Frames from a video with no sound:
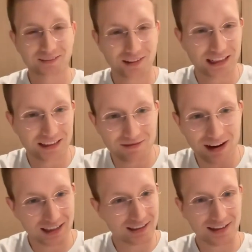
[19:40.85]
We
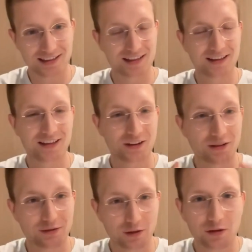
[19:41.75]
recognize that,
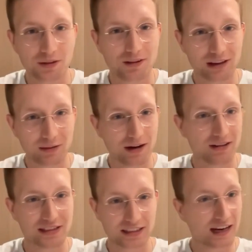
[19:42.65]
the form that Reware
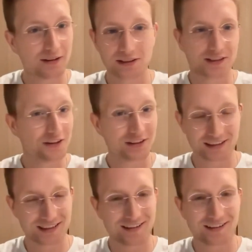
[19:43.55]
is in now is not
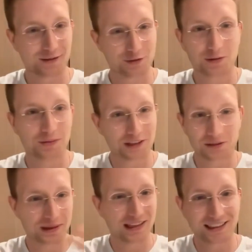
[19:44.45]
necessarily the form that it
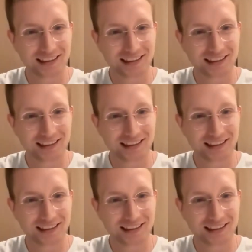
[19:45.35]
will be